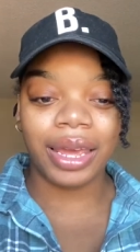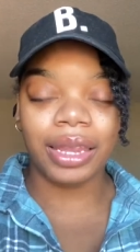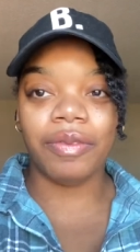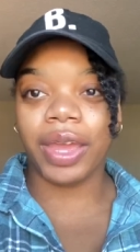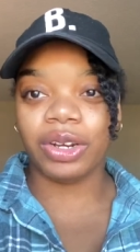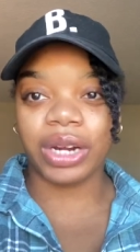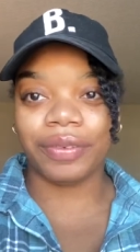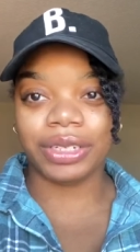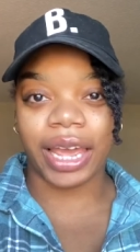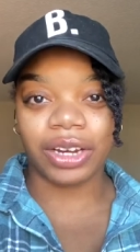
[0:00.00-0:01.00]
The van
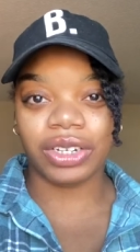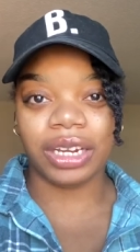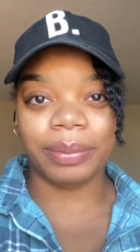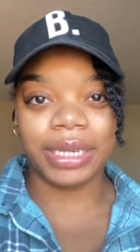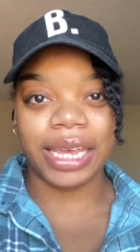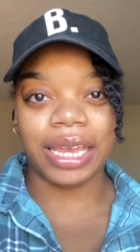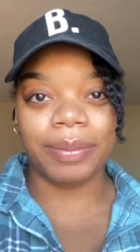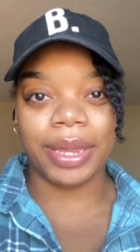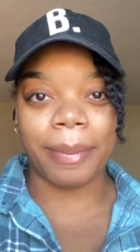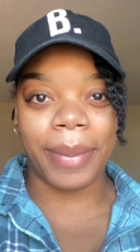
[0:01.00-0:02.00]
driver is actually going to be taking
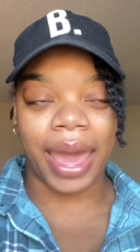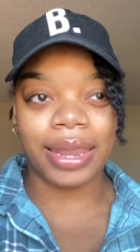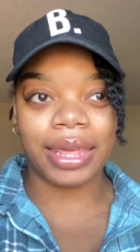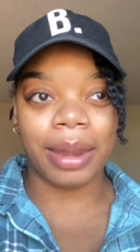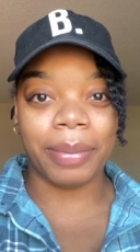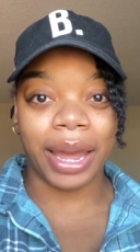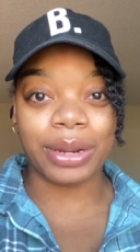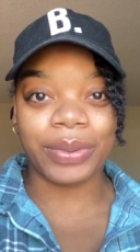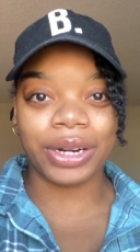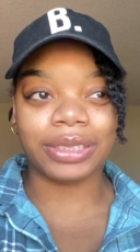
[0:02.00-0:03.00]
me to Bath and Body
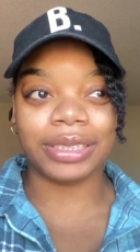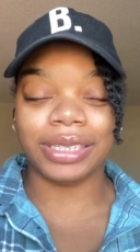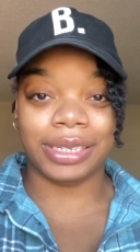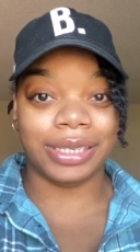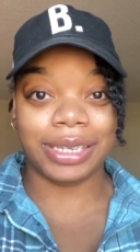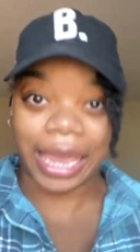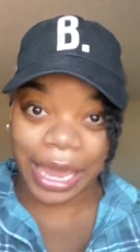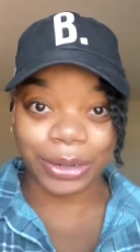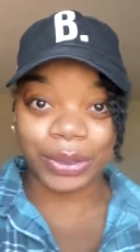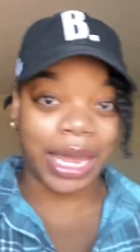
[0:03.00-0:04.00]
Works because it's
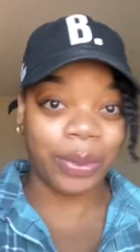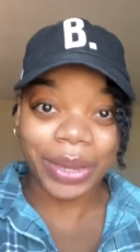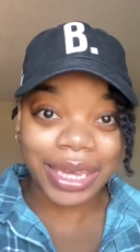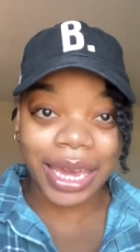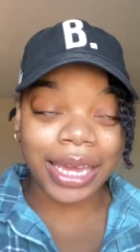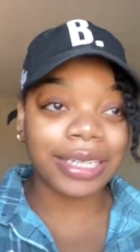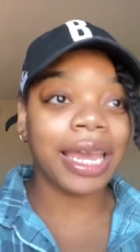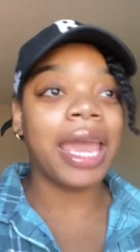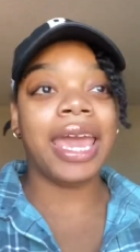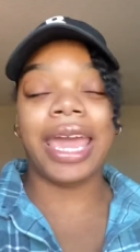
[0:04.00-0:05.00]
Candle Day weekend
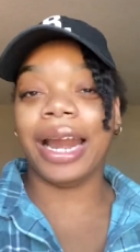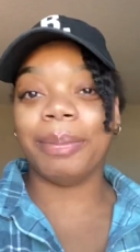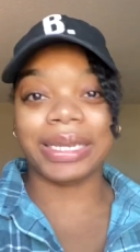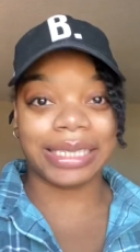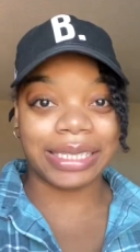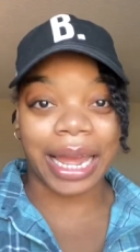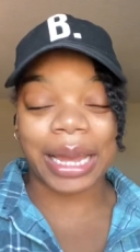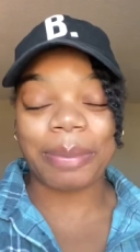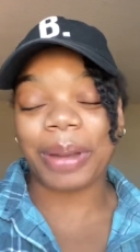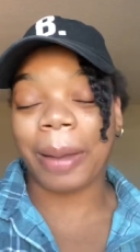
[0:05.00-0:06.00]
and I'm about to stock
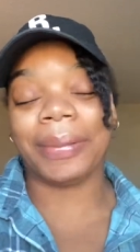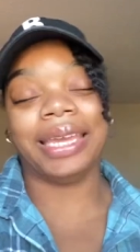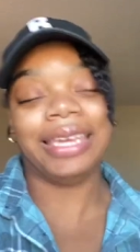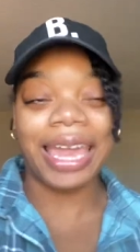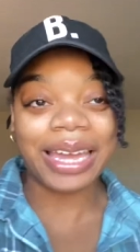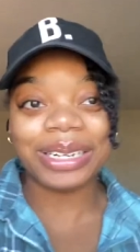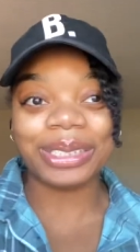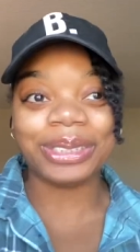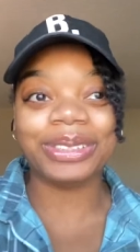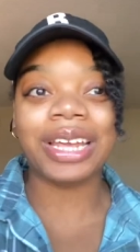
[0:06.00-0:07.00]
up on my
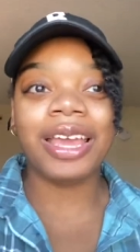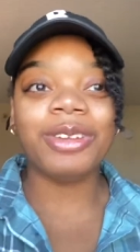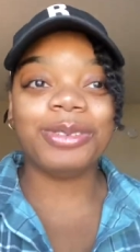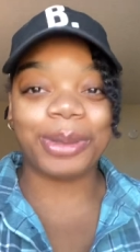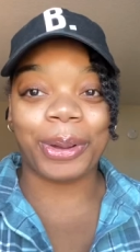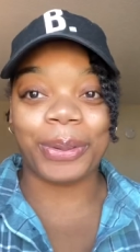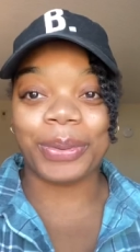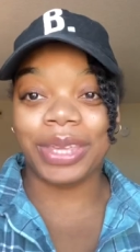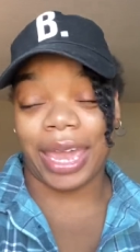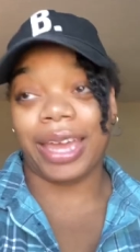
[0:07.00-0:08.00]
candles. So
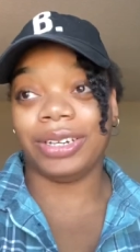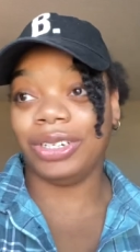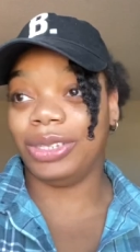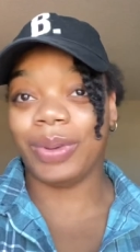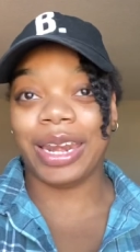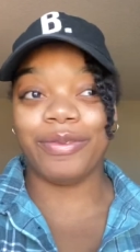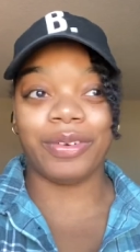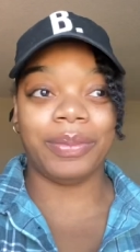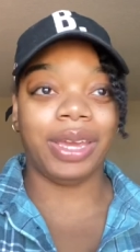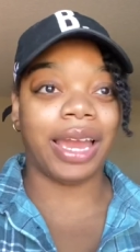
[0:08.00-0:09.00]
yeah, she's waiting
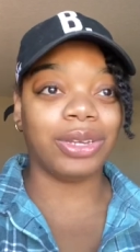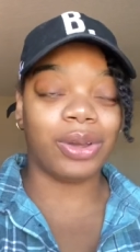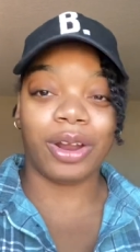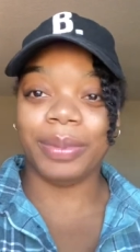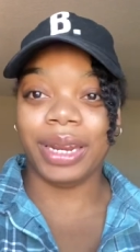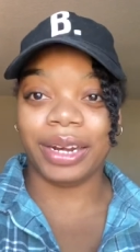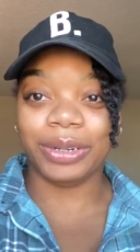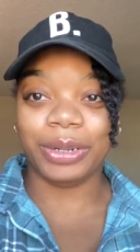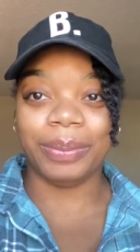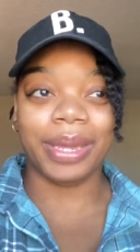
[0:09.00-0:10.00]
for me. I told her I'll be down in
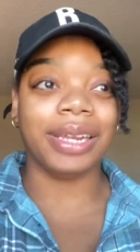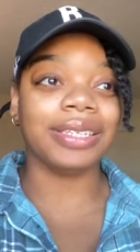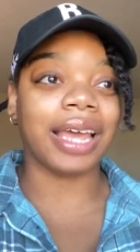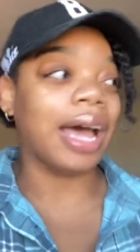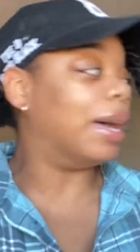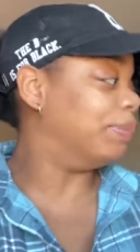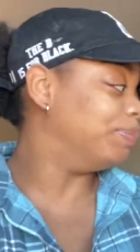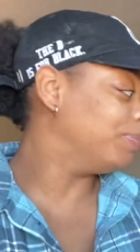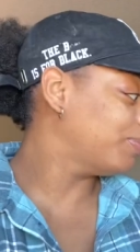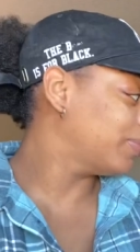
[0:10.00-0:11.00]
two minutes. Um,
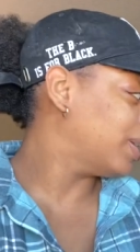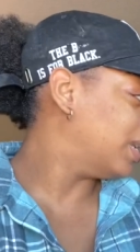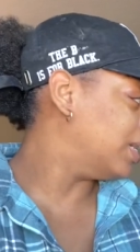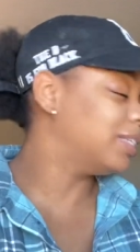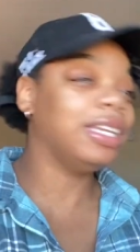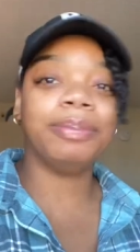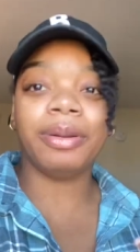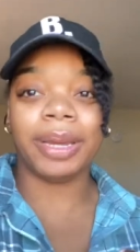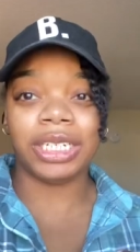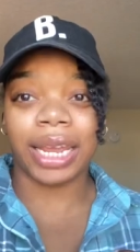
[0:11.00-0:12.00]
I just need to put
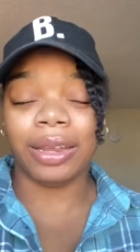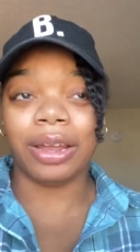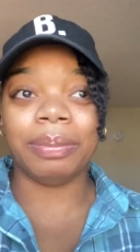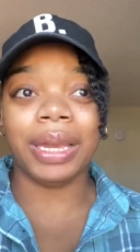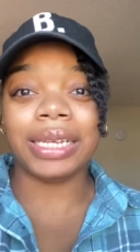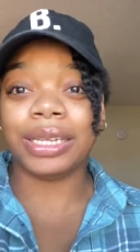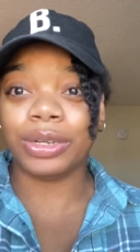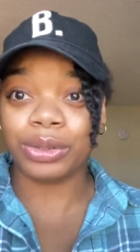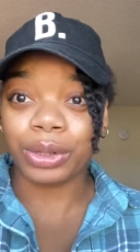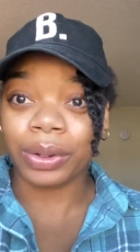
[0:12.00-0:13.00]
my jacket on because it
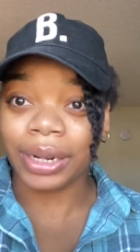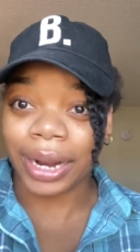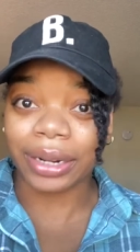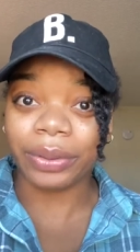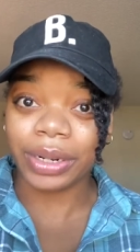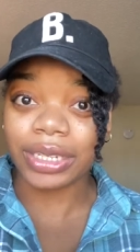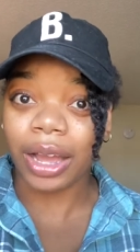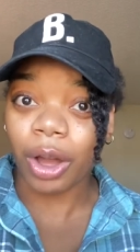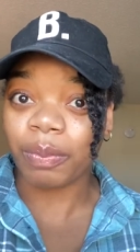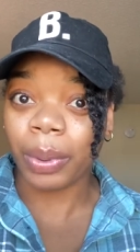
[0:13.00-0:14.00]
is 39 degrees in
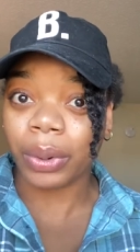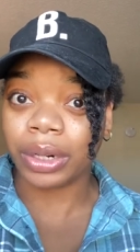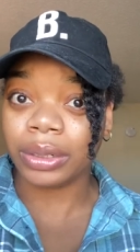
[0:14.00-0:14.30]
Gulfport.